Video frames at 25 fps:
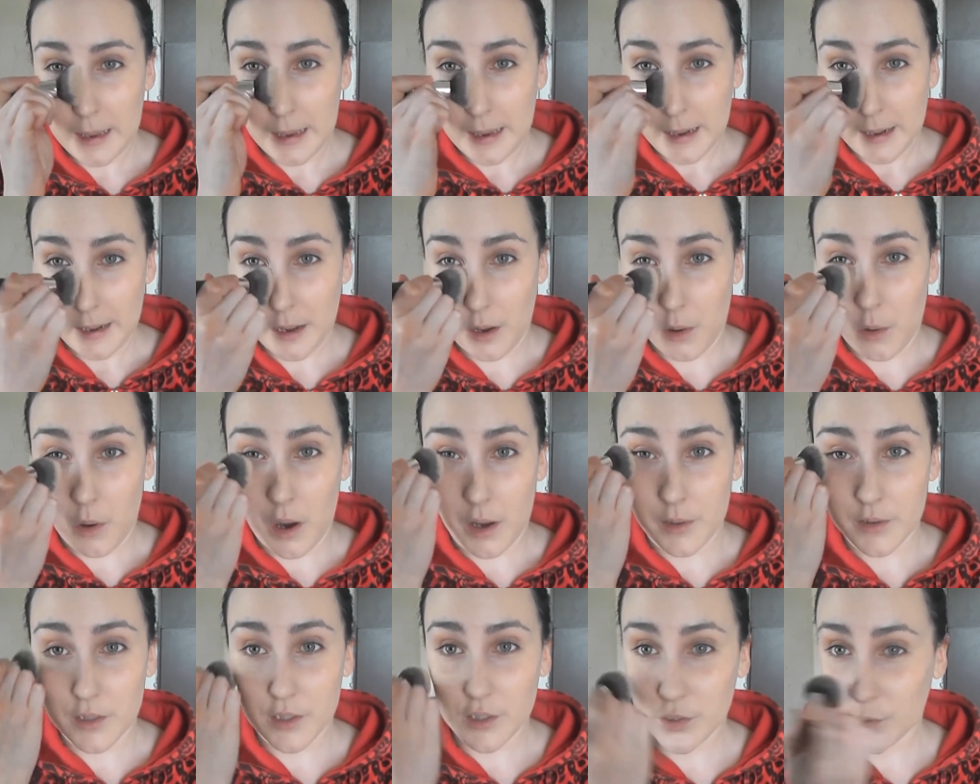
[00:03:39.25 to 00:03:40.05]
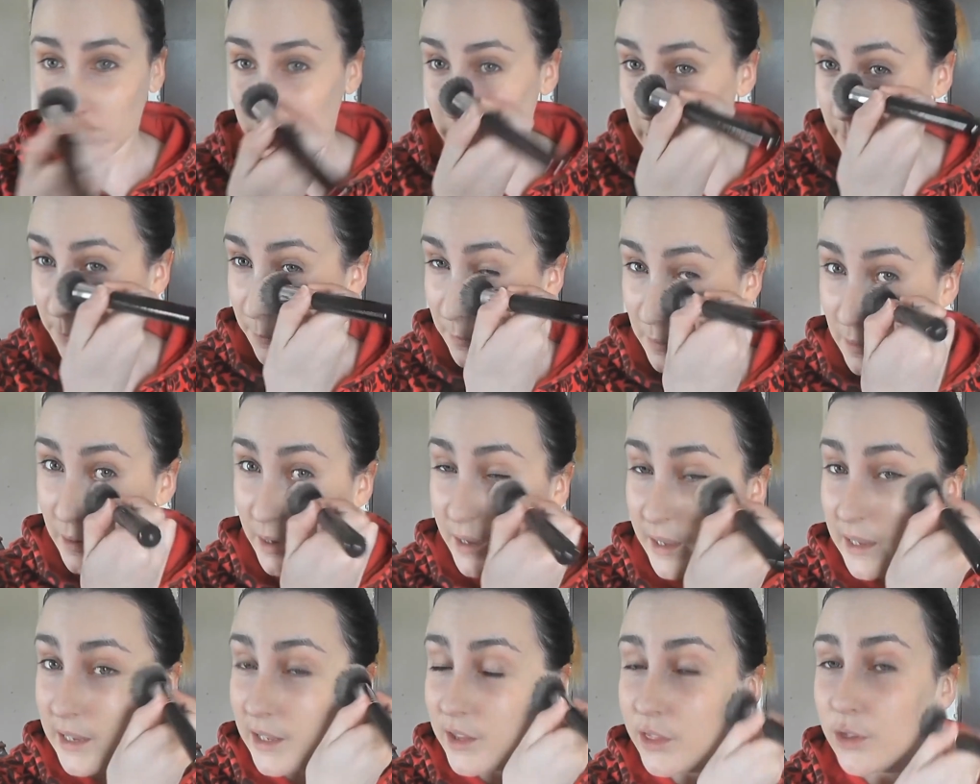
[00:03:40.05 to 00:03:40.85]
Now I'm just going to
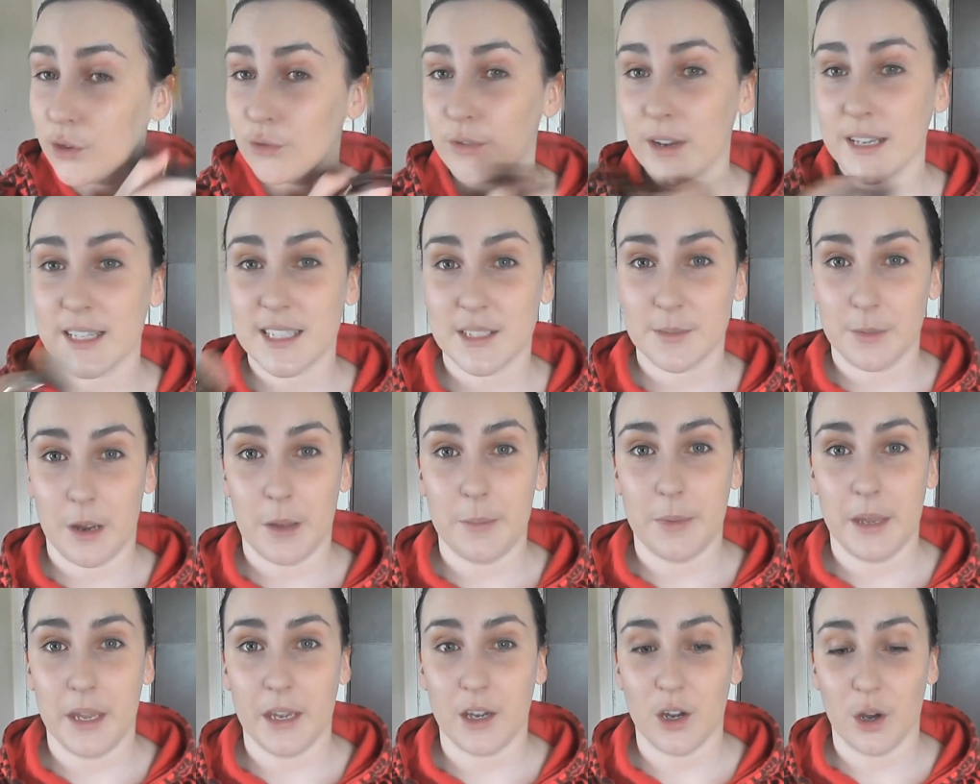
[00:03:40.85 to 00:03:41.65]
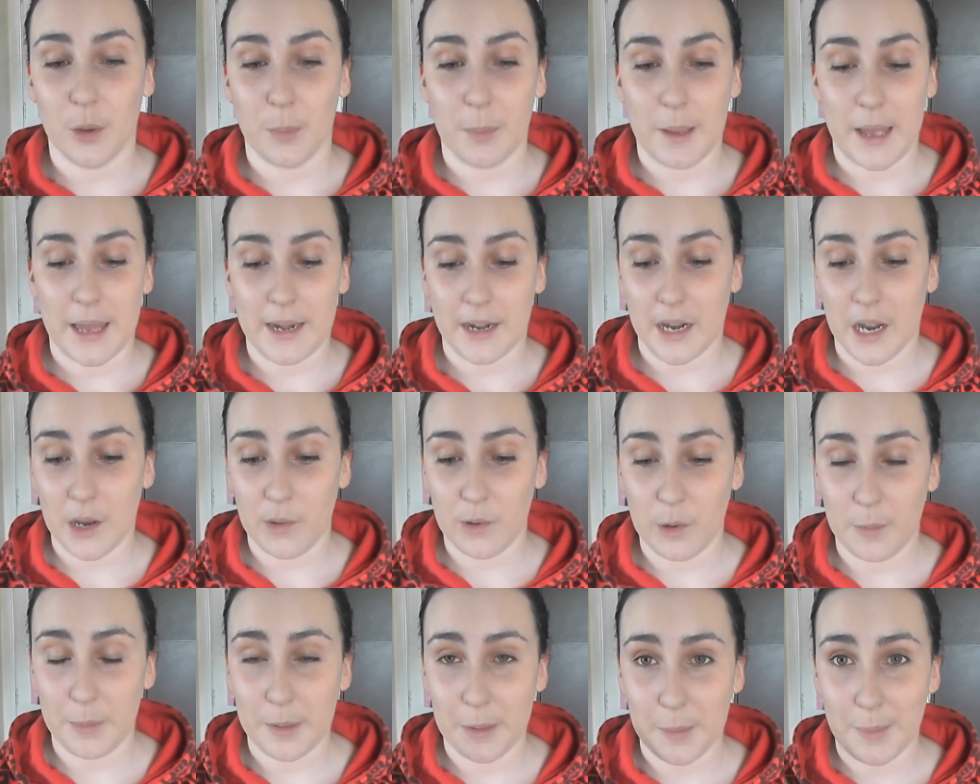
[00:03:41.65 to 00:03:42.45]
apply the rest of my makeup and I
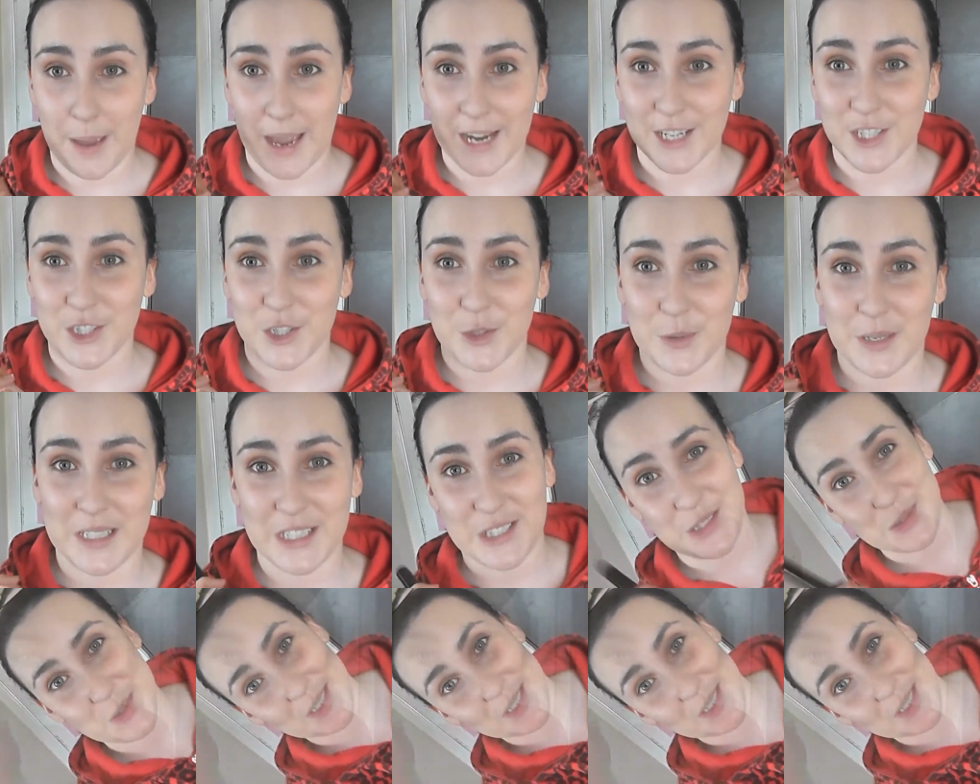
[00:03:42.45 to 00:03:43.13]
will be back to you in 2